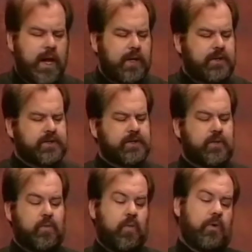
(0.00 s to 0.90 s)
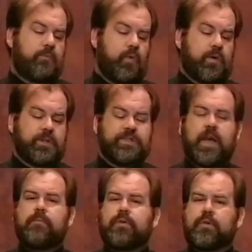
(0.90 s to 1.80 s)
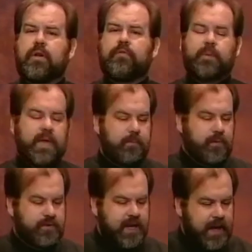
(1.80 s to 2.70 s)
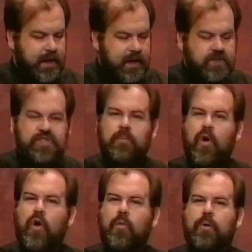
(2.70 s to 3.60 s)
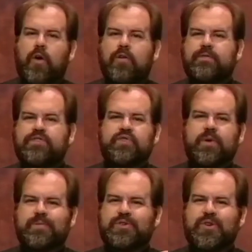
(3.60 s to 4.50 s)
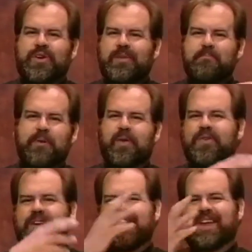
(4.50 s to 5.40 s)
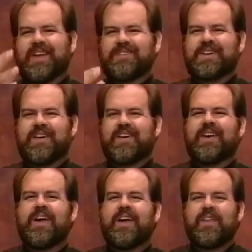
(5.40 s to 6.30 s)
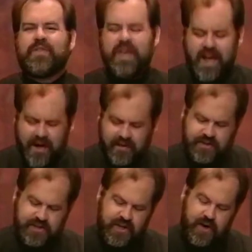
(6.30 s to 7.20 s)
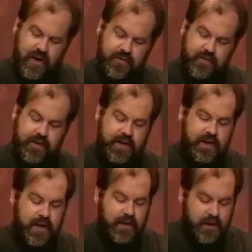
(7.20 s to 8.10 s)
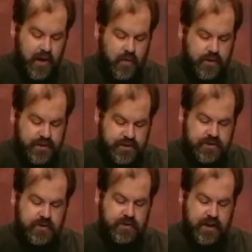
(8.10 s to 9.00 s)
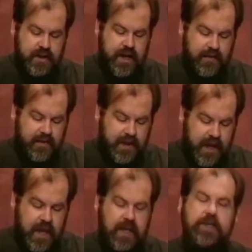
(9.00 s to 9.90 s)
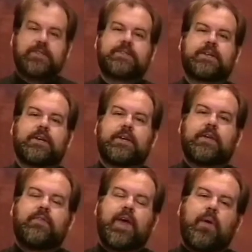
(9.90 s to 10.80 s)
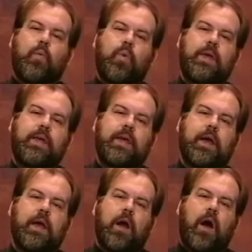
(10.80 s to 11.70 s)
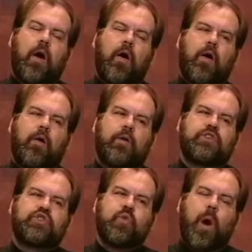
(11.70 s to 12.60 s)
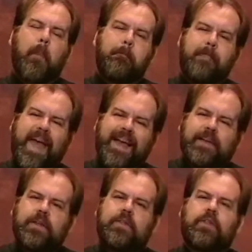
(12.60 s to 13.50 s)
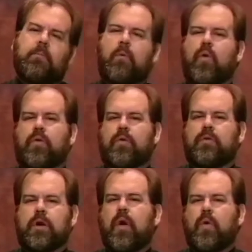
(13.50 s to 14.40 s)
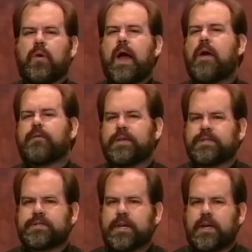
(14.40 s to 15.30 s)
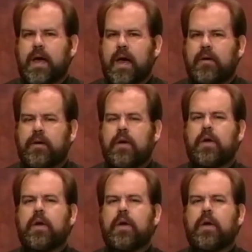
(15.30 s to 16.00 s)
And it's uh, one more example of people taking a small part of Scripture and building an entire theology off of it. No, it is certainly not the case that we are to abandon the moral code. Obviously not.